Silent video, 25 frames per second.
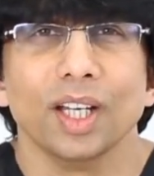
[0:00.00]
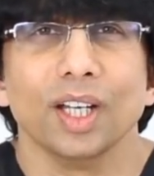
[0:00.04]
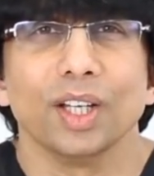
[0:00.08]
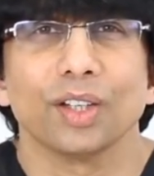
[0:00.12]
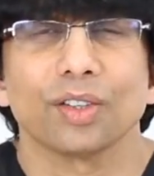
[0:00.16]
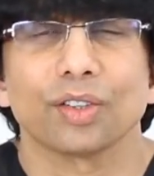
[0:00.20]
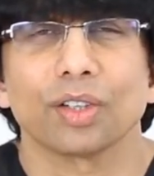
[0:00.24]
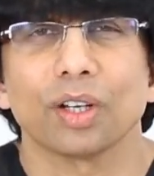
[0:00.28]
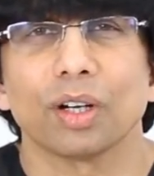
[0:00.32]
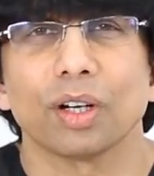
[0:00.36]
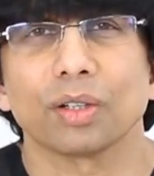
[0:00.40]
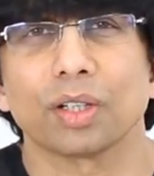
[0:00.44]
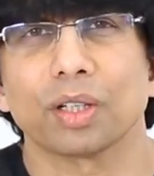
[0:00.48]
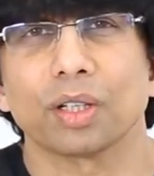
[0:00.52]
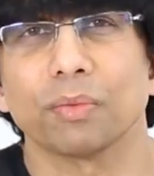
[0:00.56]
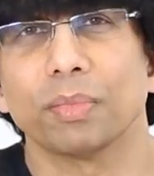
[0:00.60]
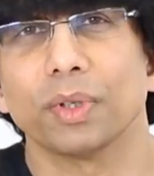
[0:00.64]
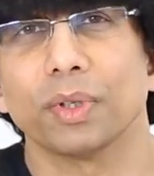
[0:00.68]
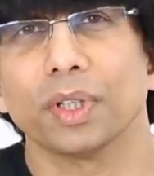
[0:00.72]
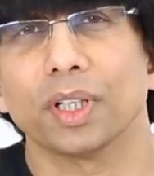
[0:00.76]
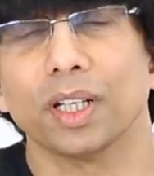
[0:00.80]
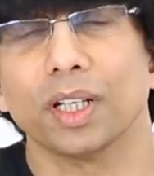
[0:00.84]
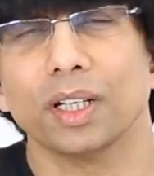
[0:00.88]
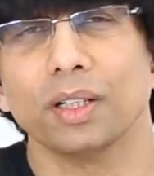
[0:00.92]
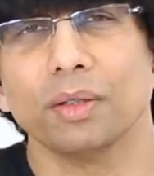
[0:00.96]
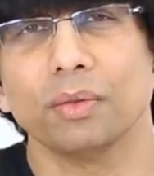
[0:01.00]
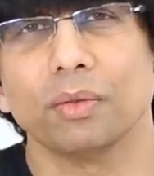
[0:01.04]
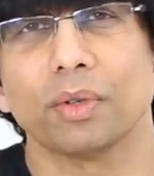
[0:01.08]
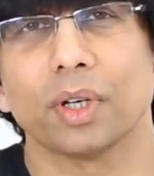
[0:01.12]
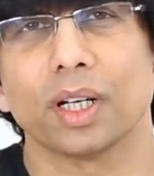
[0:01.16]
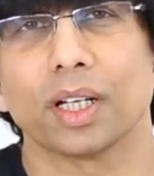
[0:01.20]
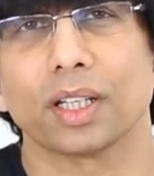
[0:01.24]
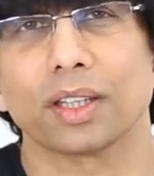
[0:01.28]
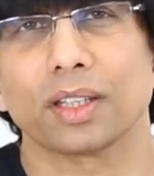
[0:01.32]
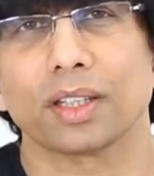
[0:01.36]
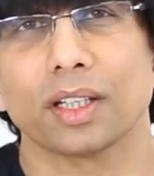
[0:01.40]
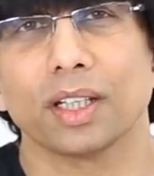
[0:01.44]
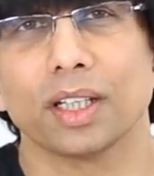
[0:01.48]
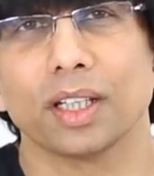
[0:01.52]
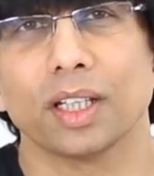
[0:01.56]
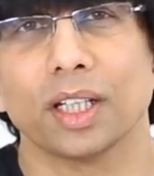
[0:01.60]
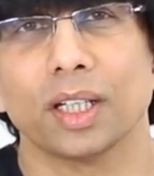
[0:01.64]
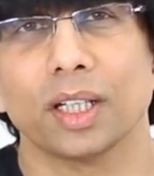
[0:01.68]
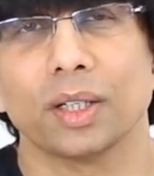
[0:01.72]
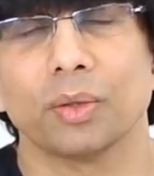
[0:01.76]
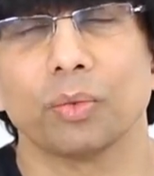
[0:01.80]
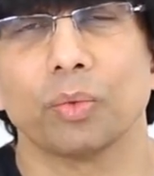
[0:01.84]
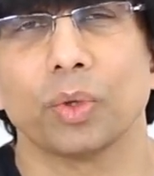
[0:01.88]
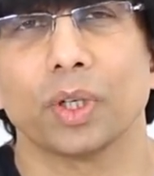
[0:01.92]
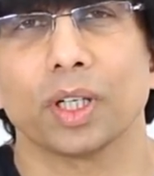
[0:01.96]
So to begin with,
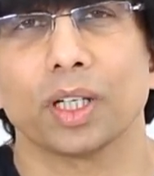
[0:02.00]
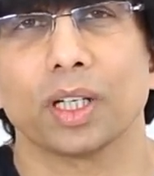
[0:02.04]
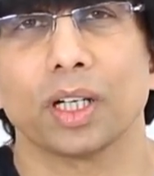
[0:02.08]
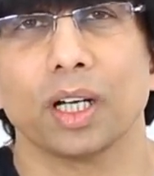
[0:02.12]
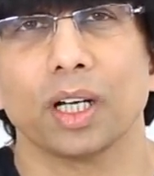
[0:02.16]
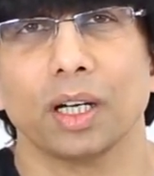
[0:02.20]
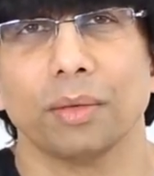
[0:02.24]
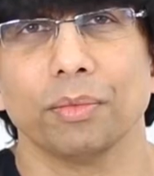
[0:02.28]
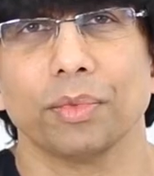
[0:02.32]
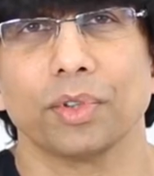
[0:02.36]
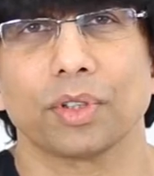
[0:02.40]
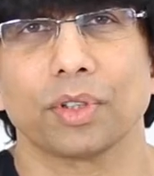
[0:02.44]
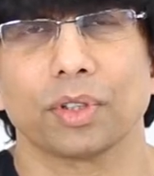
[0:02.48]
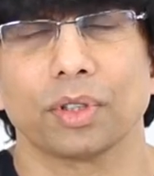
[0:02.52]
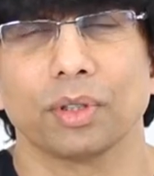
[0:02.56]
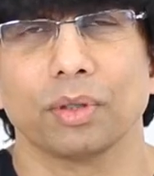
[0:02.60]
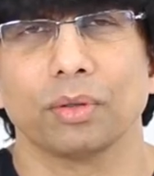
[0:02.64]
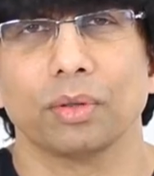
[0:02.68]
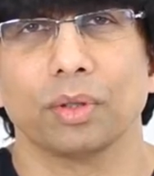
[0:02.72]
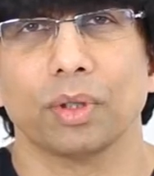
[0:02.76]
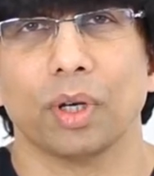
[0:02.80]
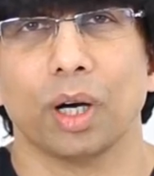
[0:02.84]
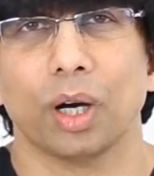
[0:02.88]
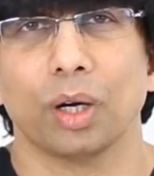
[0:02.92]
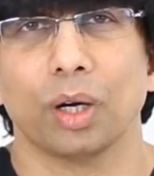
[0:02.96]
it, when it comes to